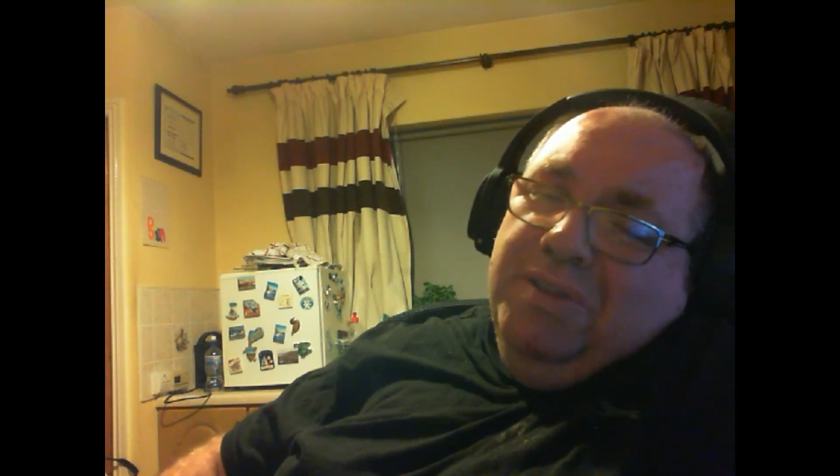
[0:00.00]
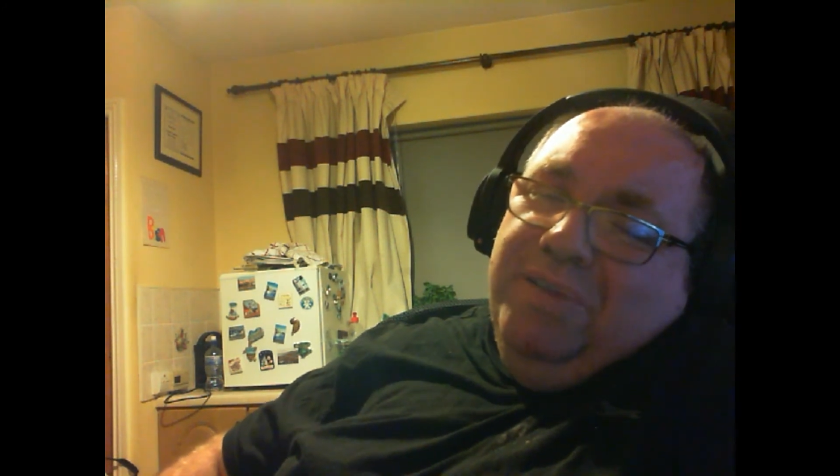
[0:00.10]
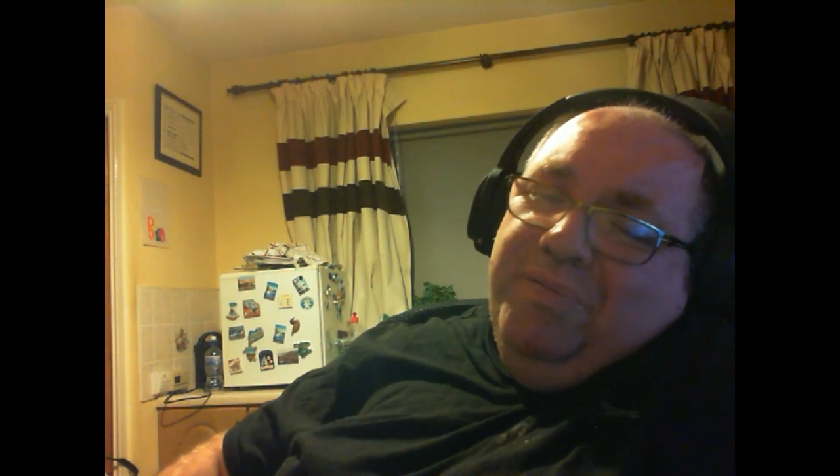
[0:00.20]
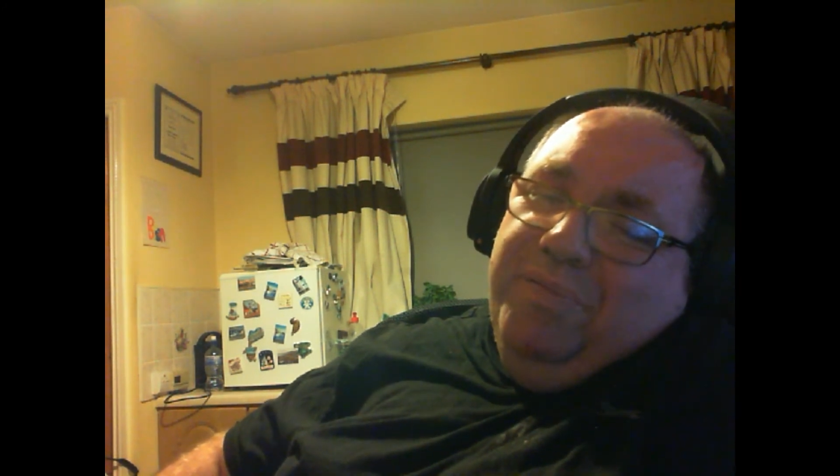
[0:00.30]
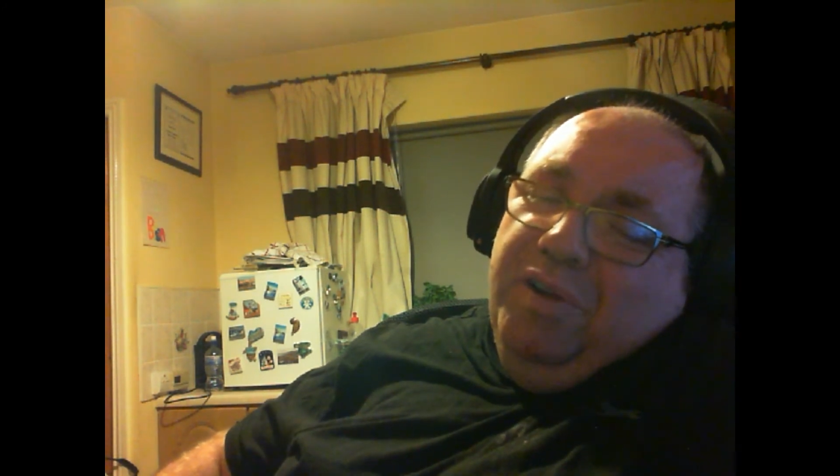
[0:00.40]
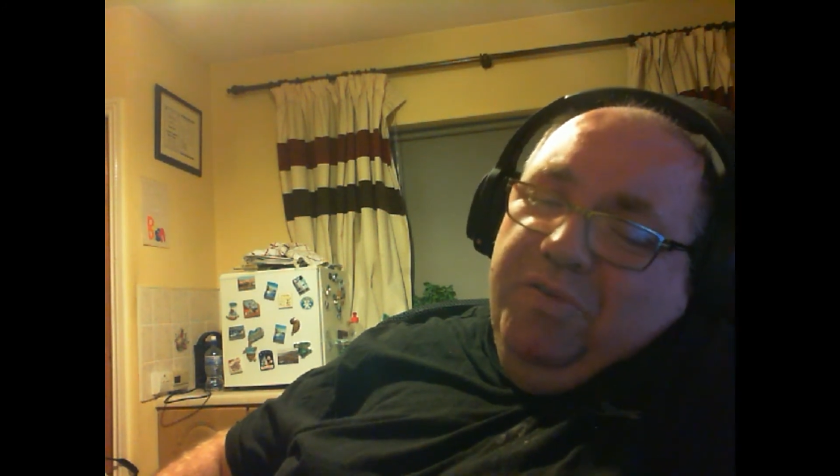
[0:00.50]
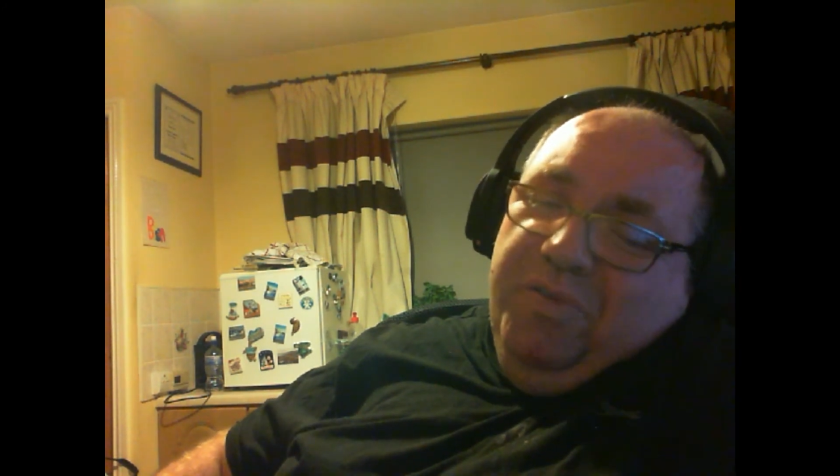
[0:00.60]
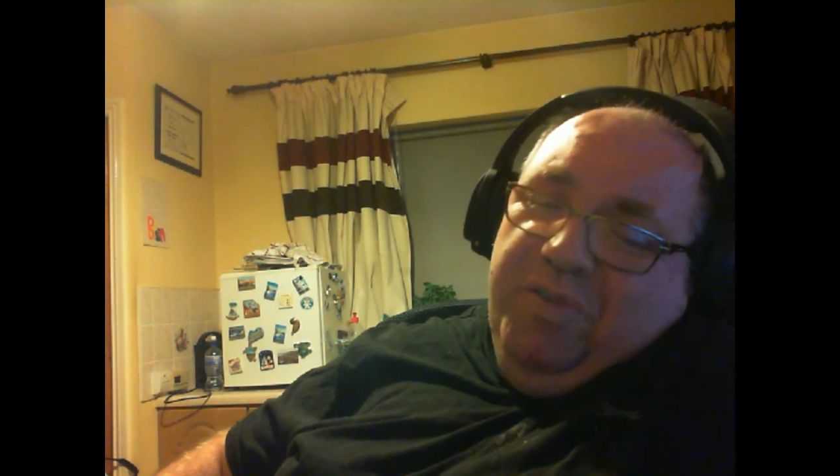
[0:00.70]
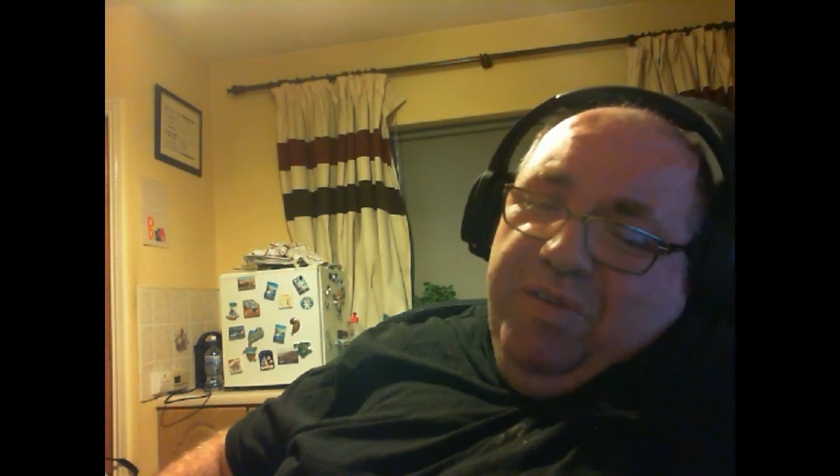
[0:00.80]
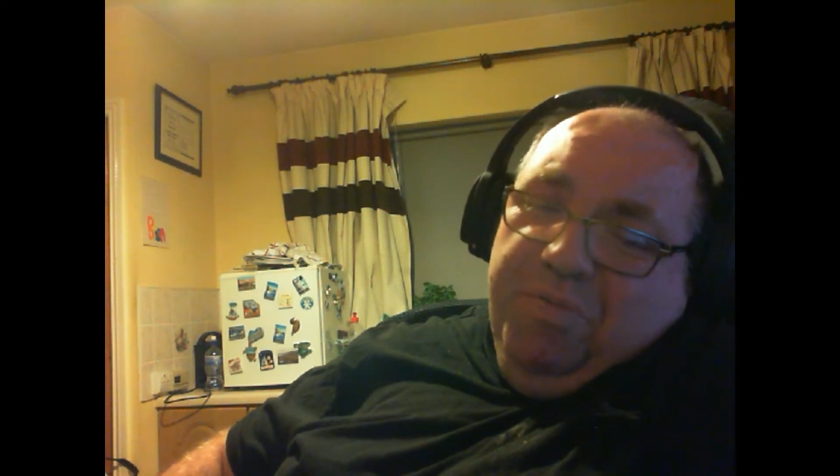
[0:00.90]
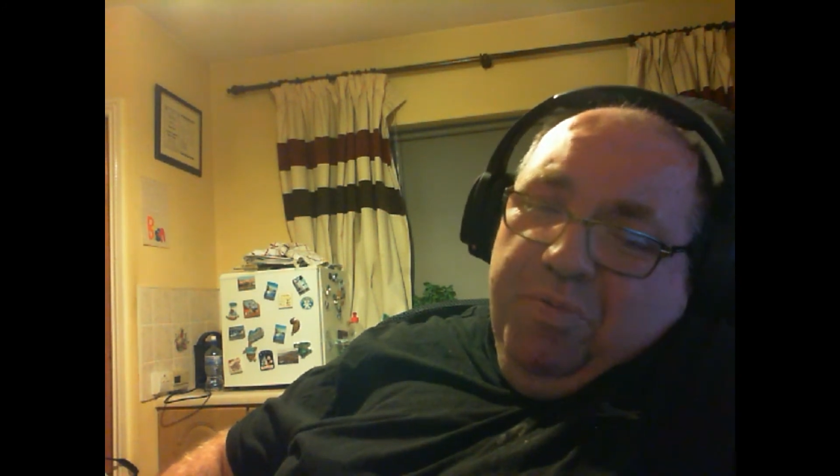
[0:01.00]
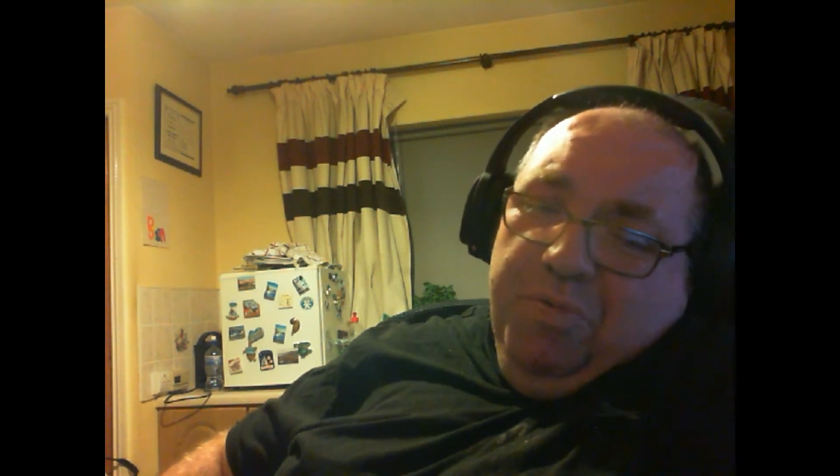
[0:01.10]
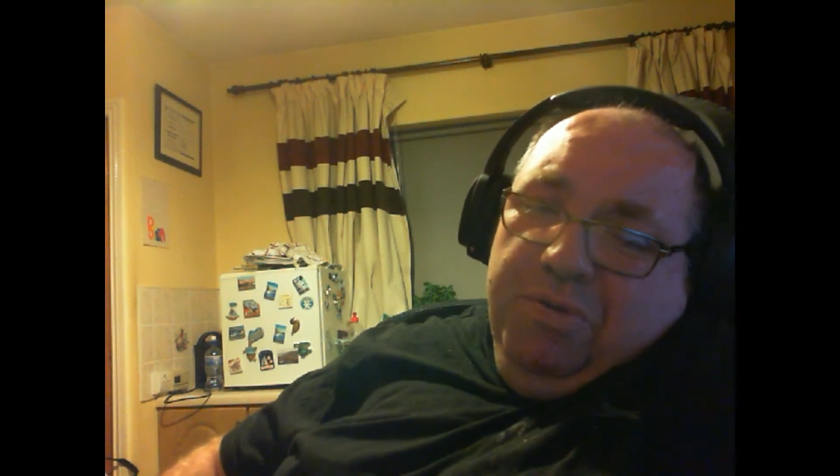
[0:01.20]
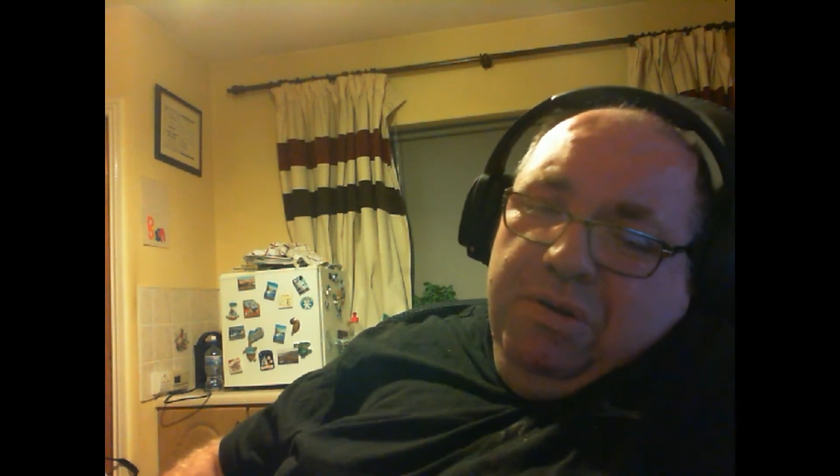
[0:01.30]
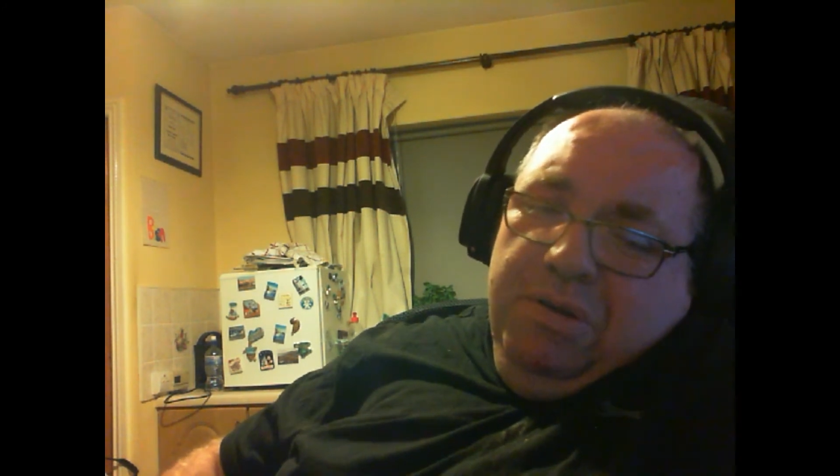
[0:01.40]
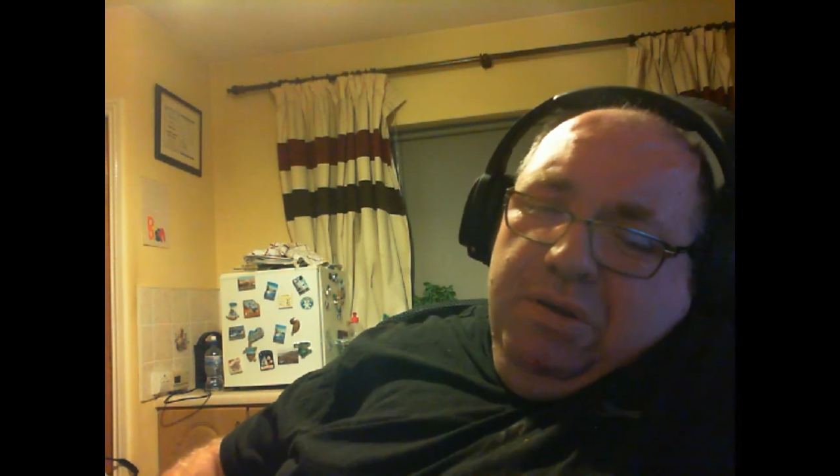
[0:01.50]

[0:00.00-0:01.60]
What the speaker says: that follows this one.